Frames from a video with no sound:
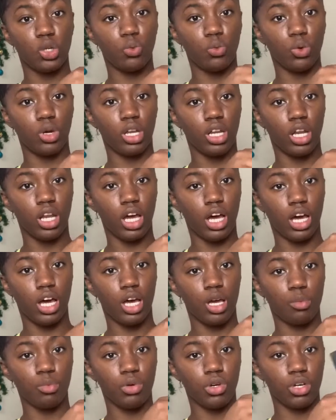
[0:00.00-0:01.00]
when I
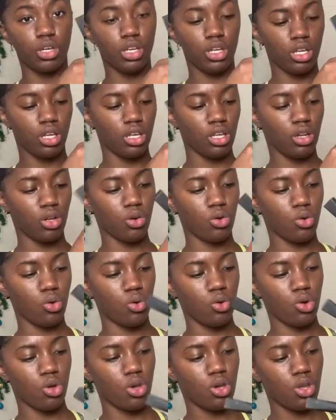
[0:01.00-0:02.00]
put it
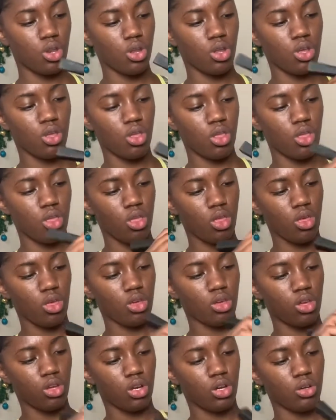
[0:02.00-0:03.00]
on. You
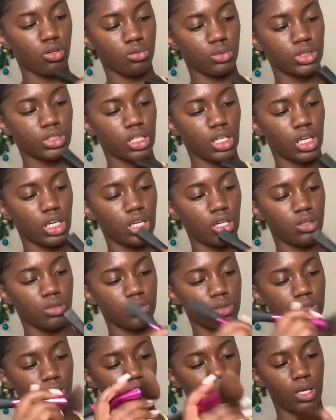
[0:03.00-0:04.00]
know what I'm saying? You know what I'm
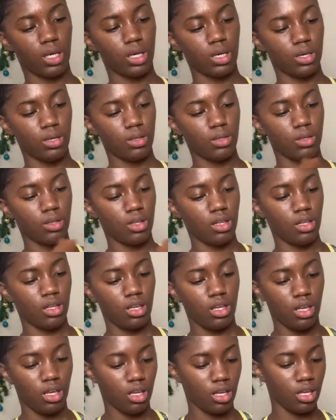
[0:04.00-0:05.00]
saying?
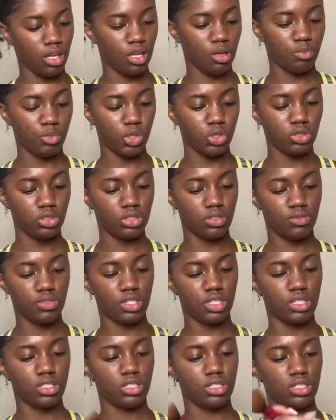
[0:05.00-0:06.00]
And most of
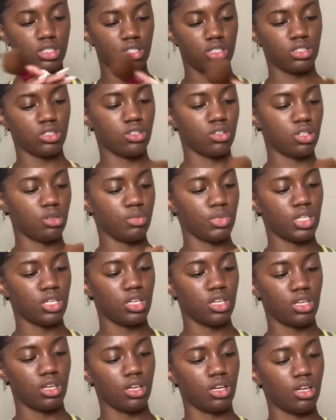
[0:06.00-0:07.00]
this is going to be getting
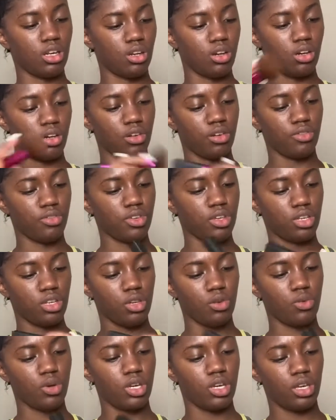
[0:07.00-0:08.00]
cut off
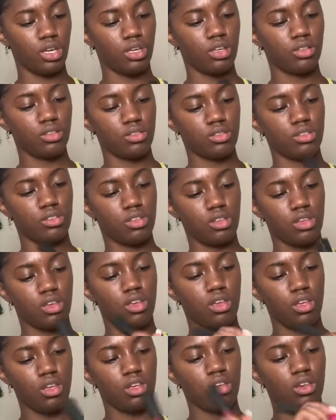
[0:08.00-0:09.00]
anyways,
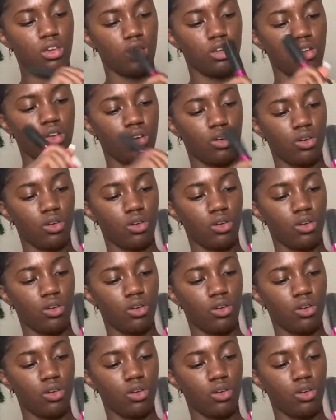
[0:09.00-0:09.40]
you know.